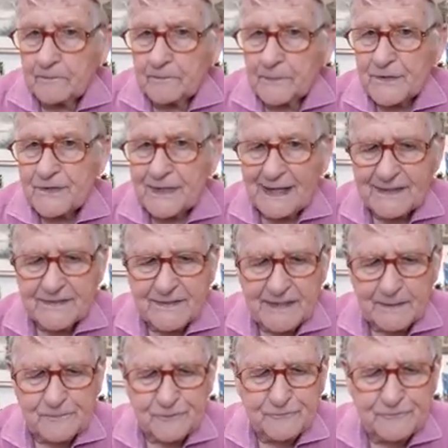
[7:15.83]
Personality
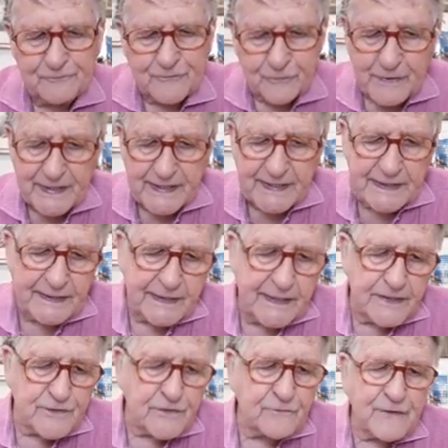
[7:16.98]
number 3
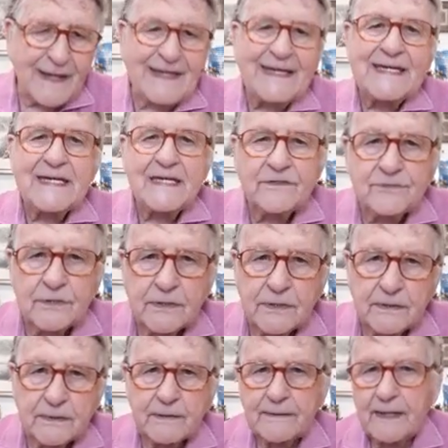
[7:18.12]
is Fanny
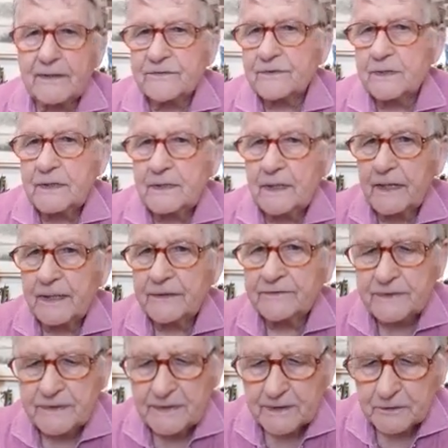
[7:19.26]
Eaton. That's
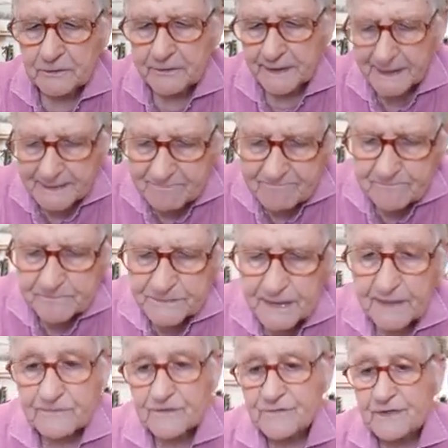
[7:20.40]
Eaton.
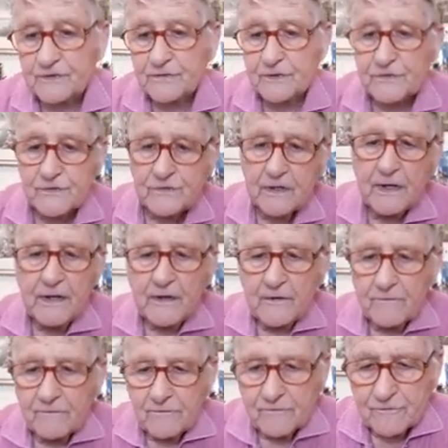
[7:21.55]
And the sentence,
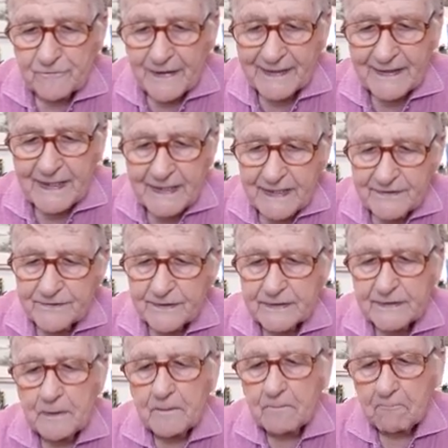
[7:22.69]
Fanny
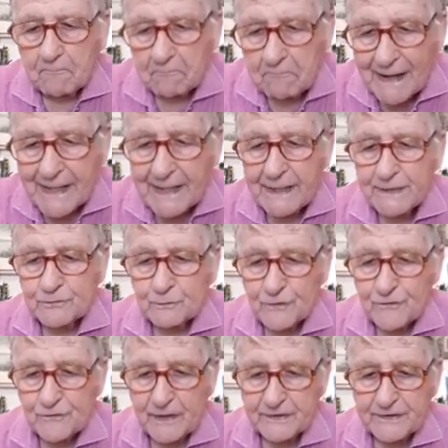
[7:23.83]
Eaton made
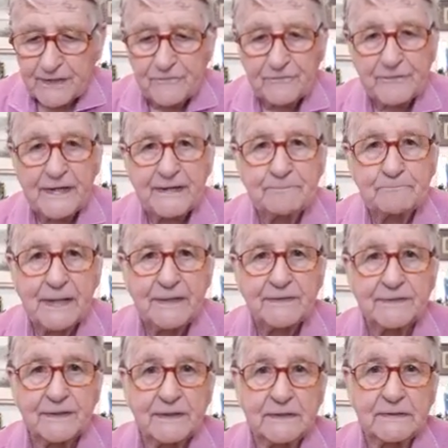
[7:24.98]
Rossetti paint
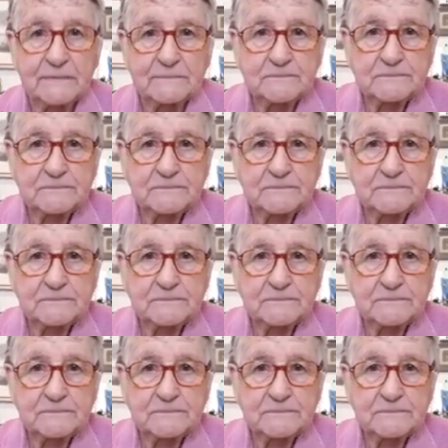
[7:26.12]
her.